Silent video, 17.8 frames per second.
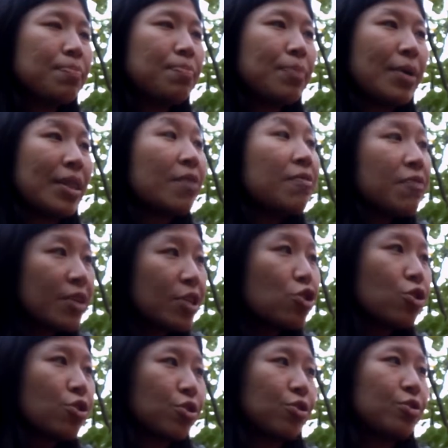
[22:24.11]

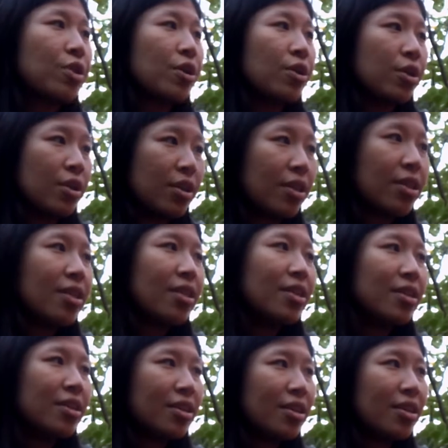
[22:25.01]
beneficial to the earth,
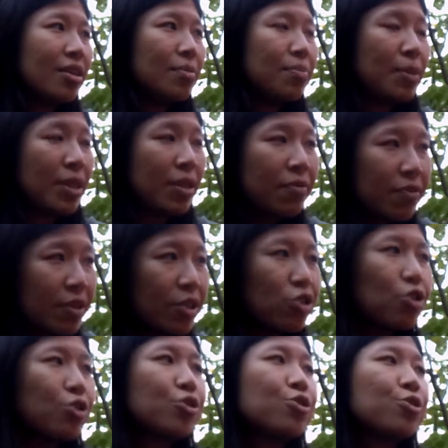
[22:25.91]

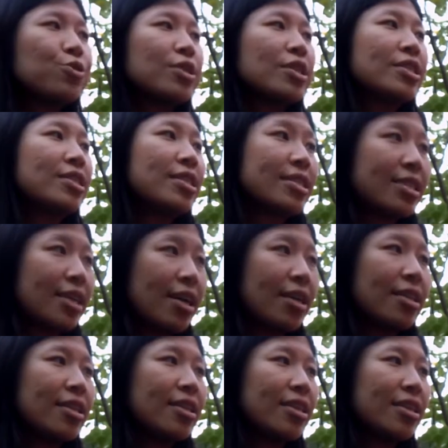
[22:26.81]
beneficial to the
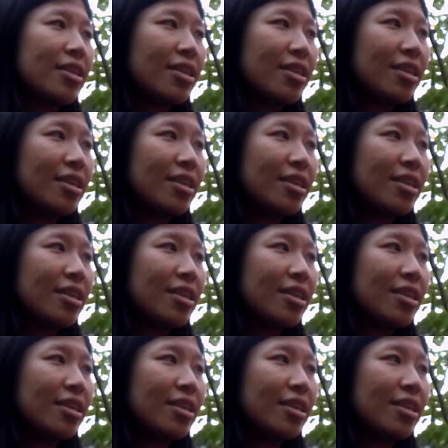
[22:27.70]
society,